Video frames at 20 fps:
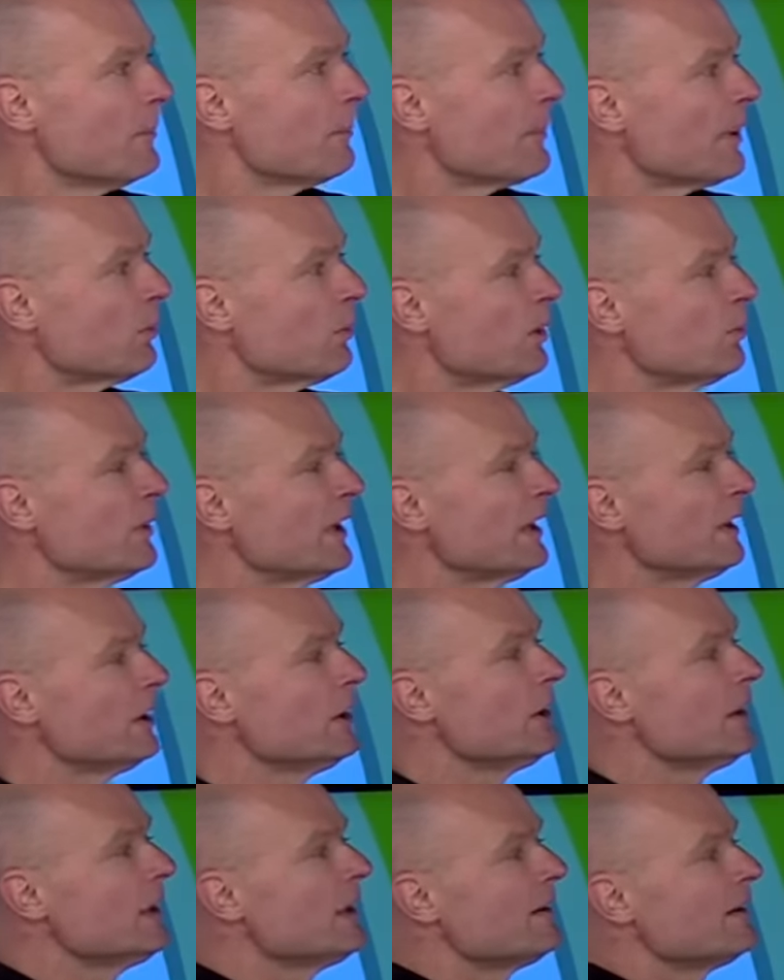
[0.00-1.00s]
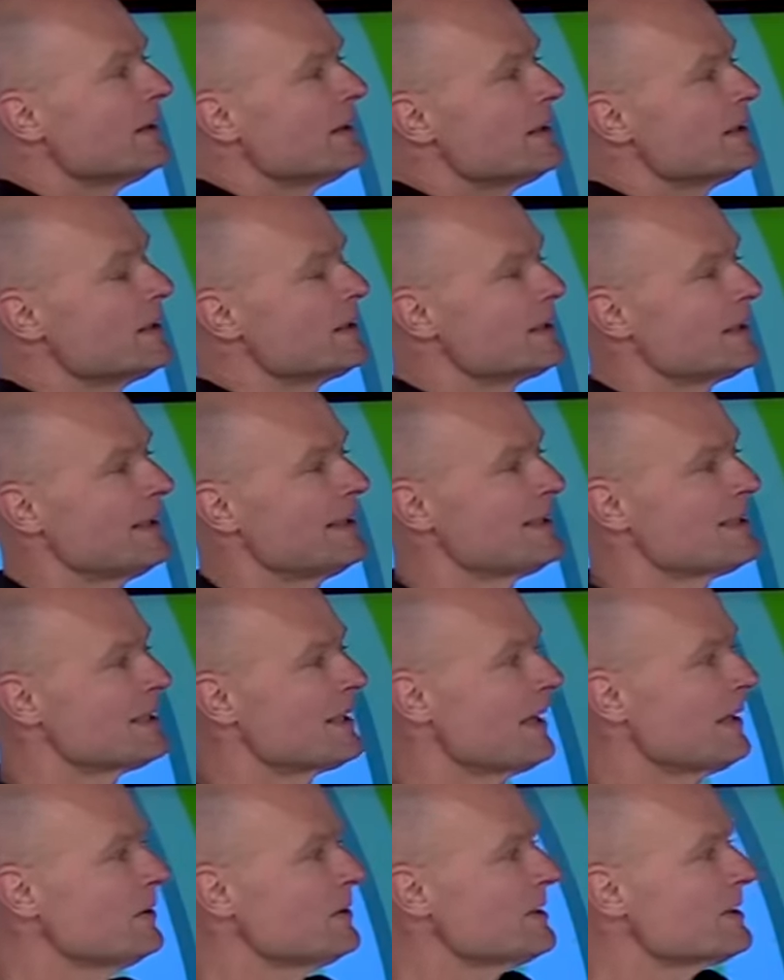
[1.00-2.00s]
But when we look at this, it
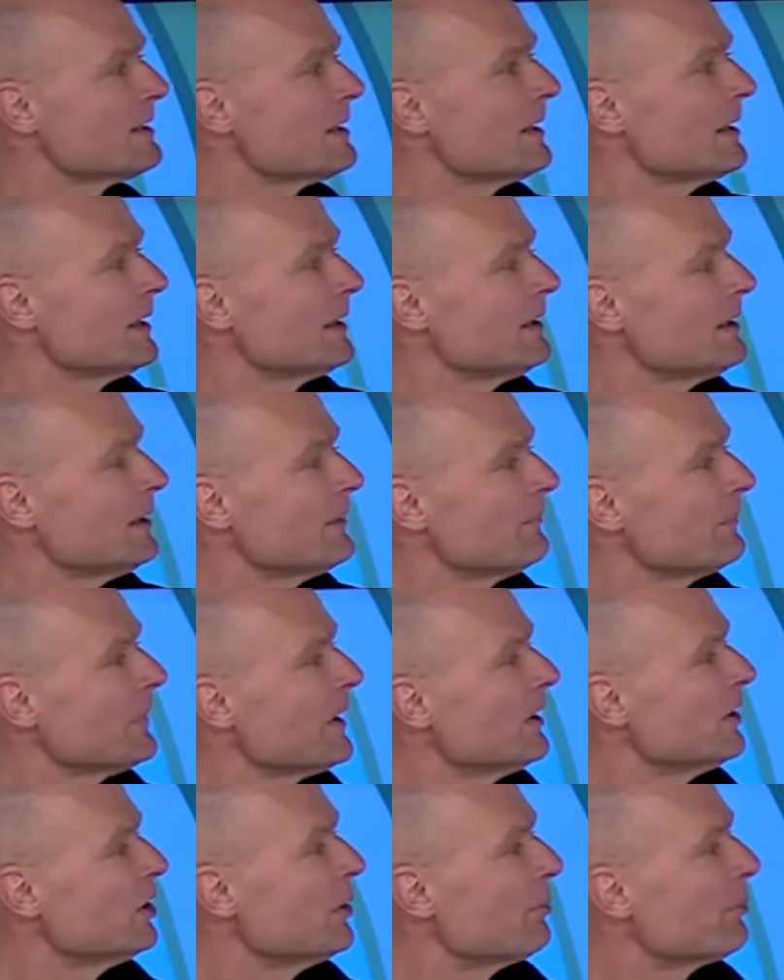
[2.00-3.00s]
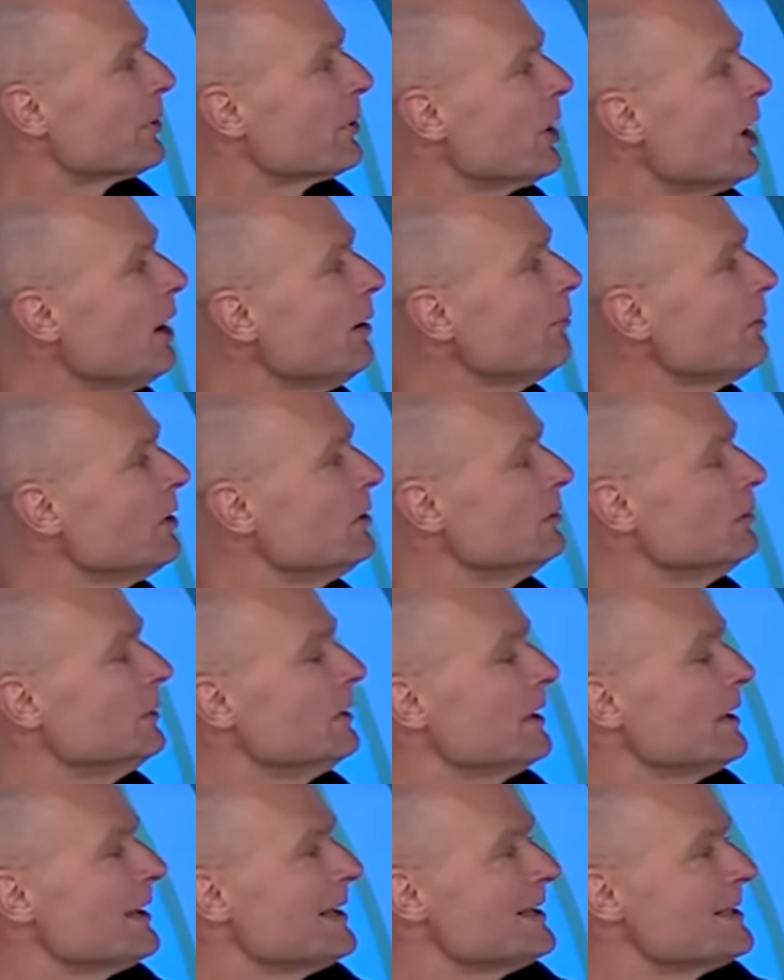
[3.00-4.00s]
sounds like the
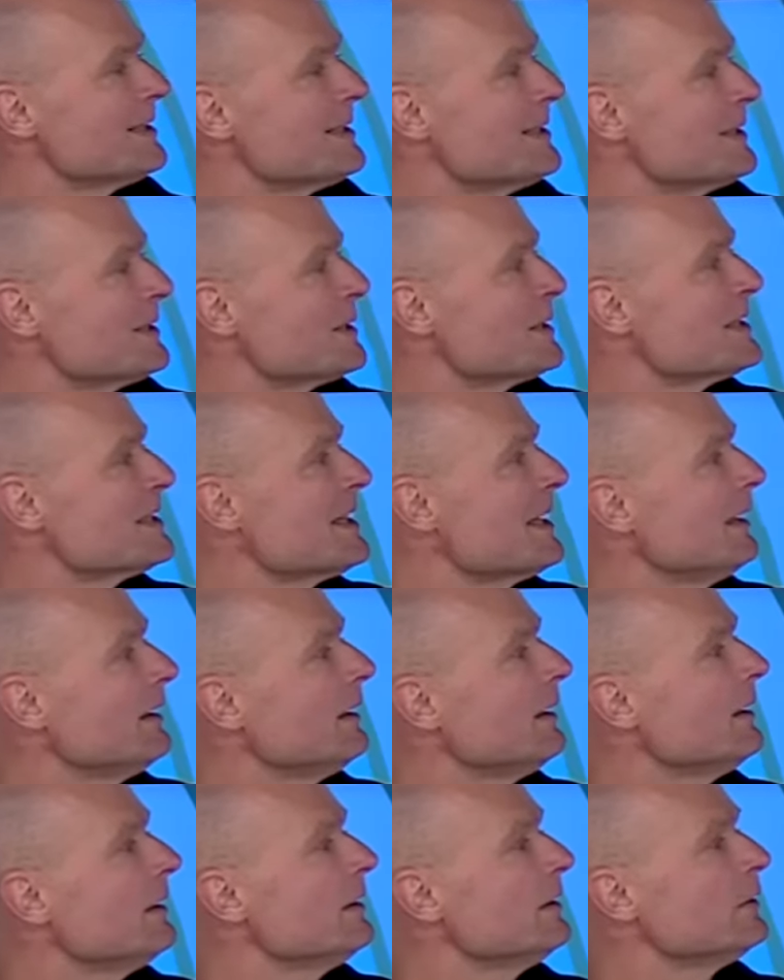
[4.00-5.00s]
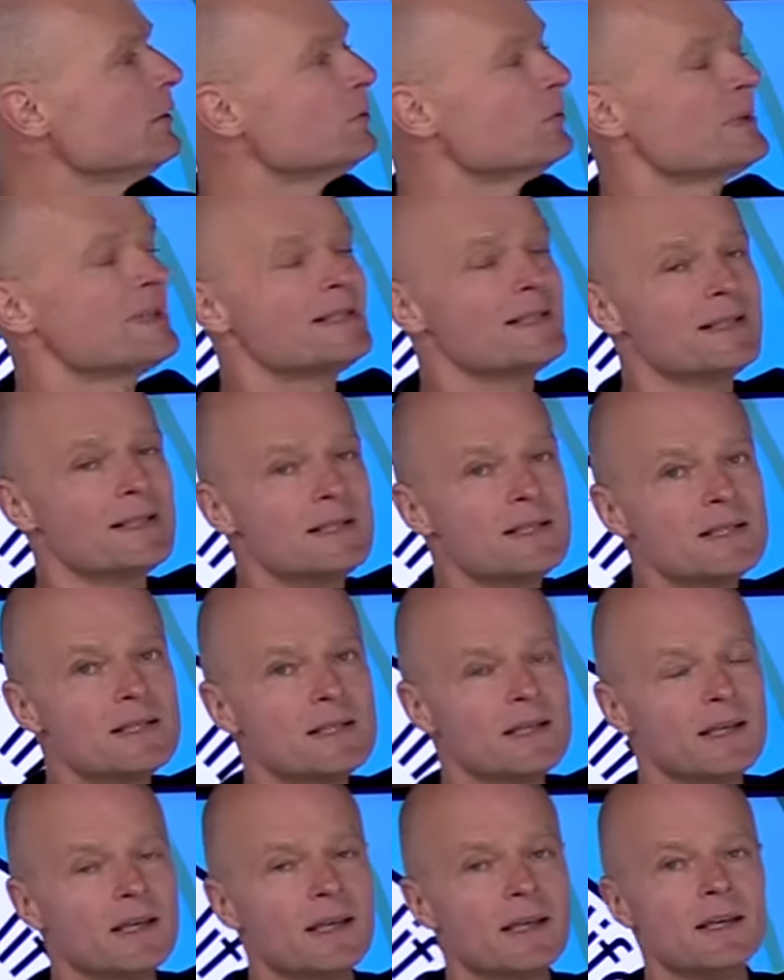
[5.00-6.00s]
problem is the cell
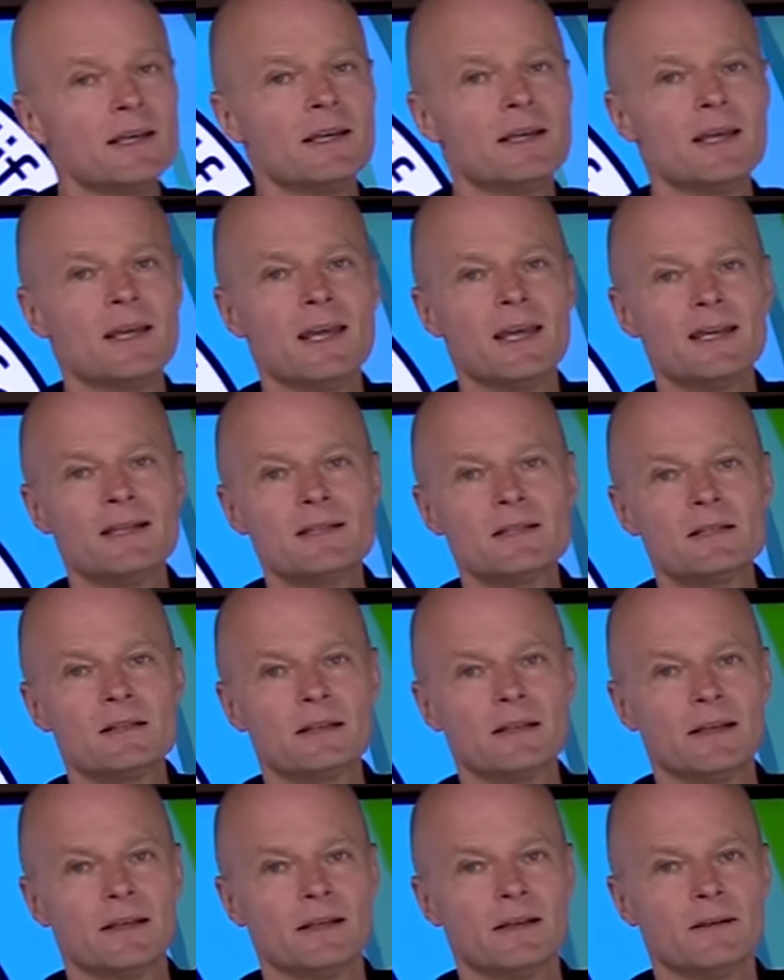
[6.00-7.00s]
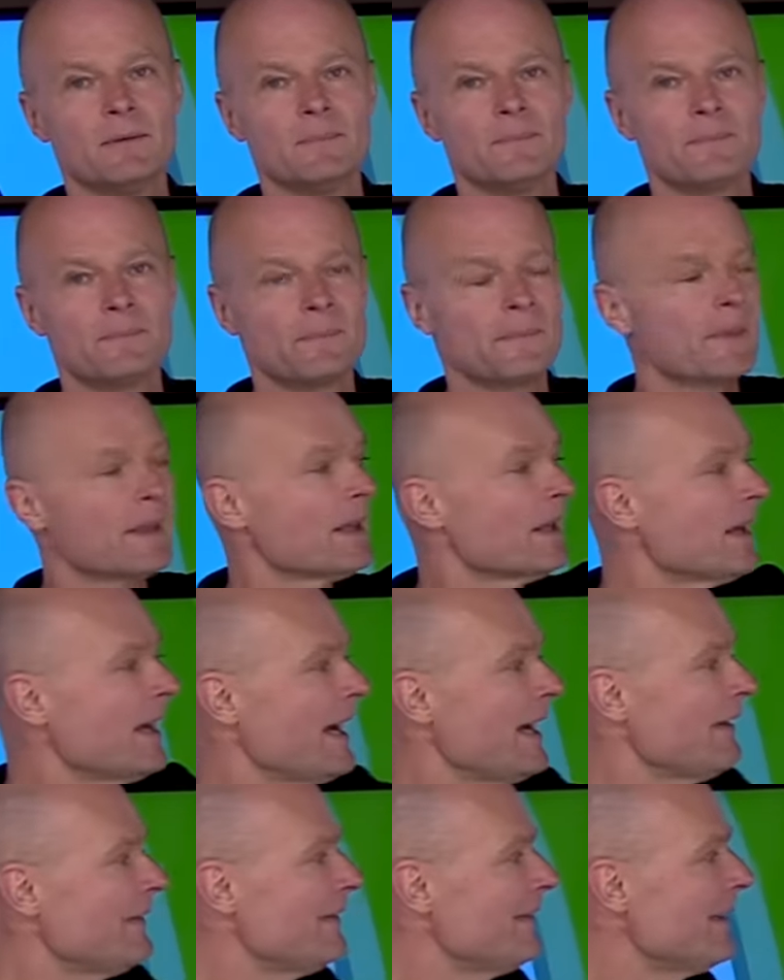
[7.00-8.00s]
resisting insulin,
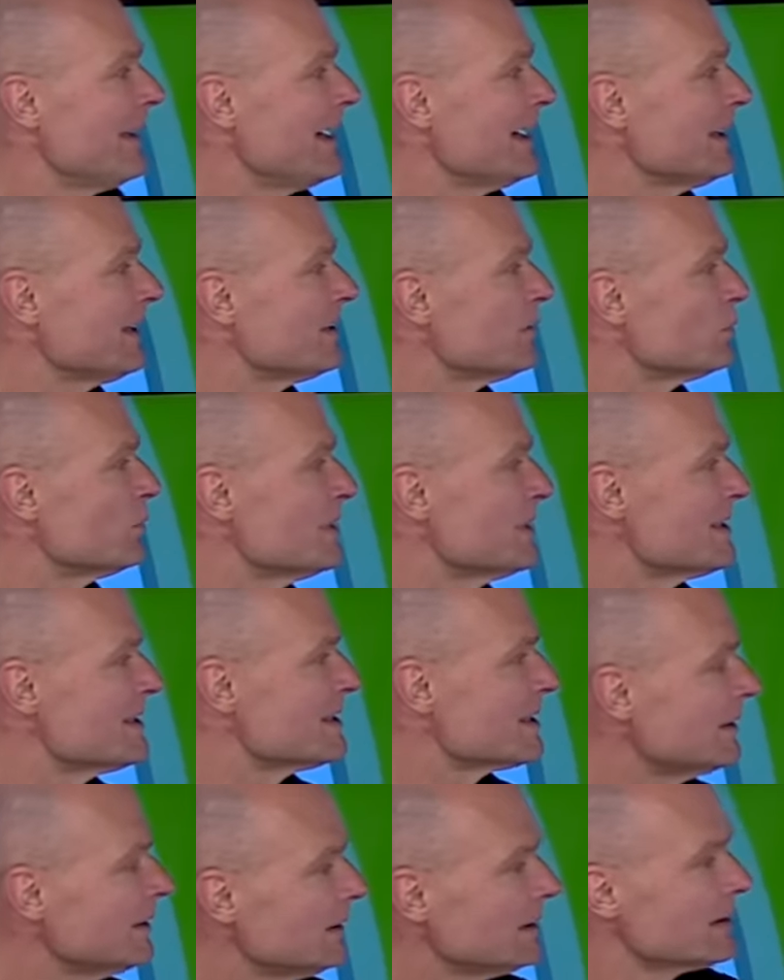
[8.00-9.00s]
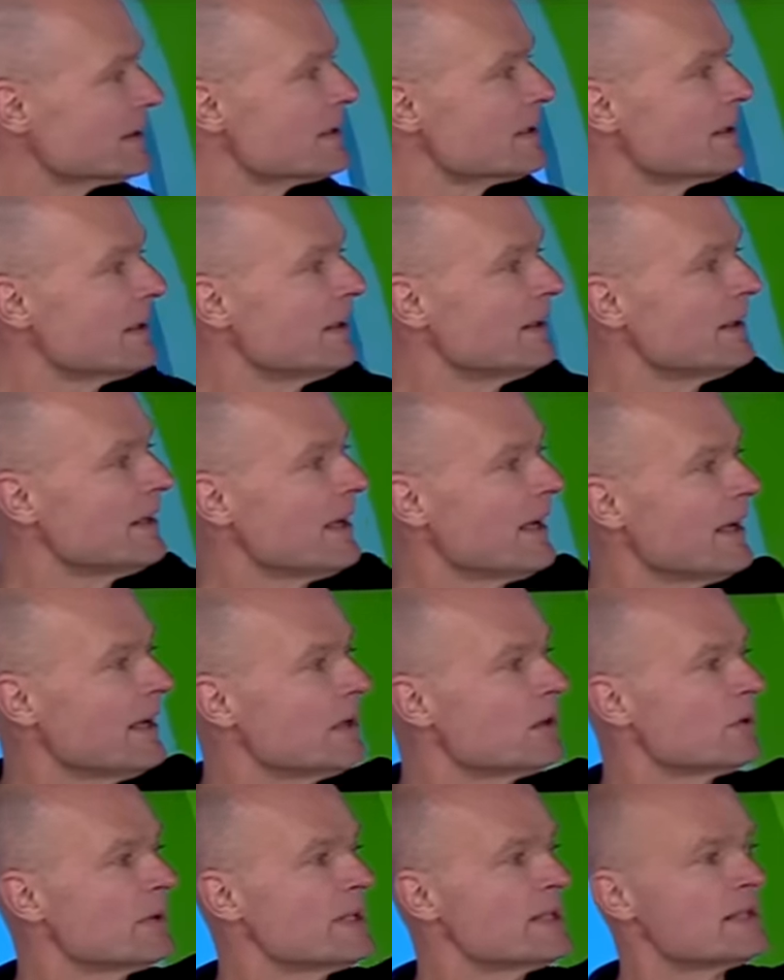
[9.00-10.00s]
and that results in the
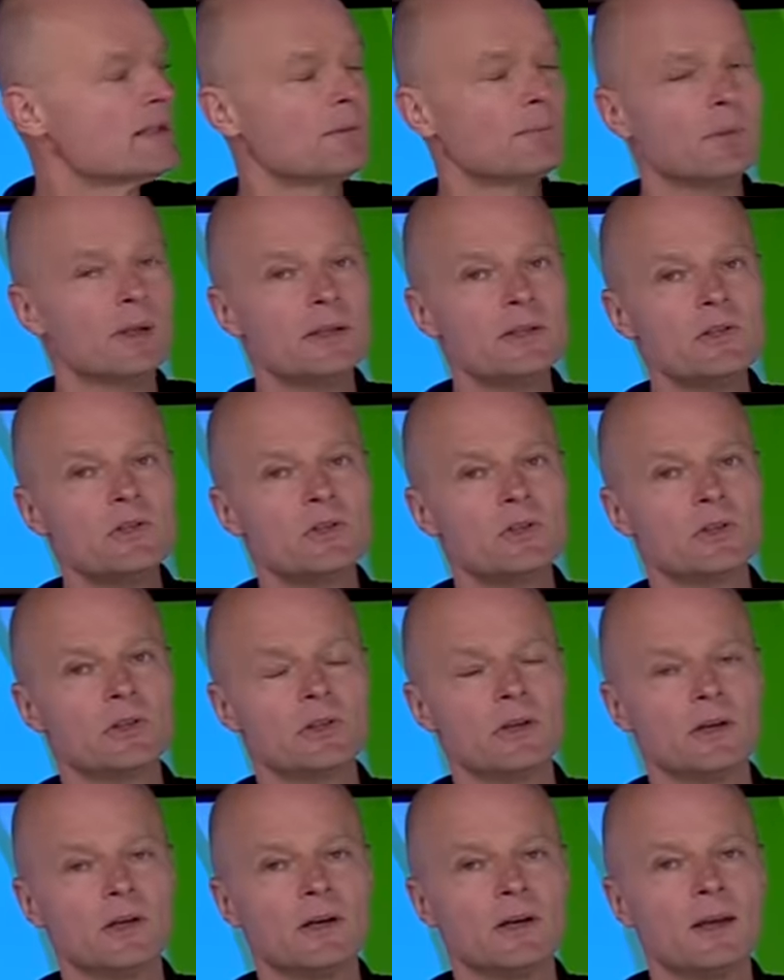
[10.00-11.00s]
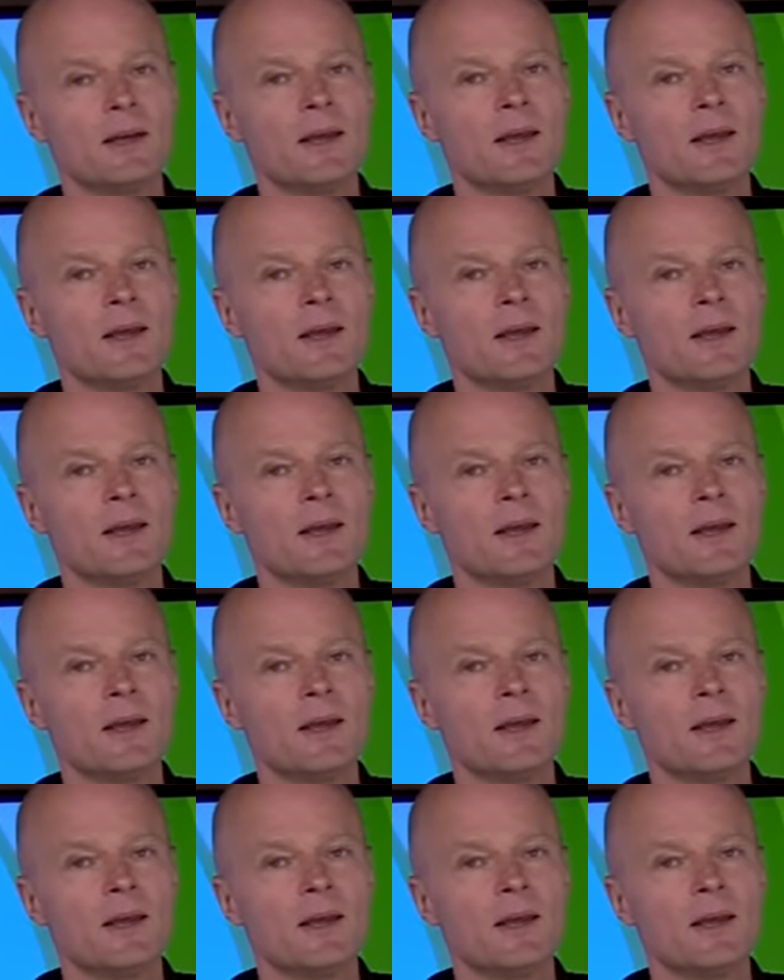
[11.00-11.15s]
increasing blood sugar.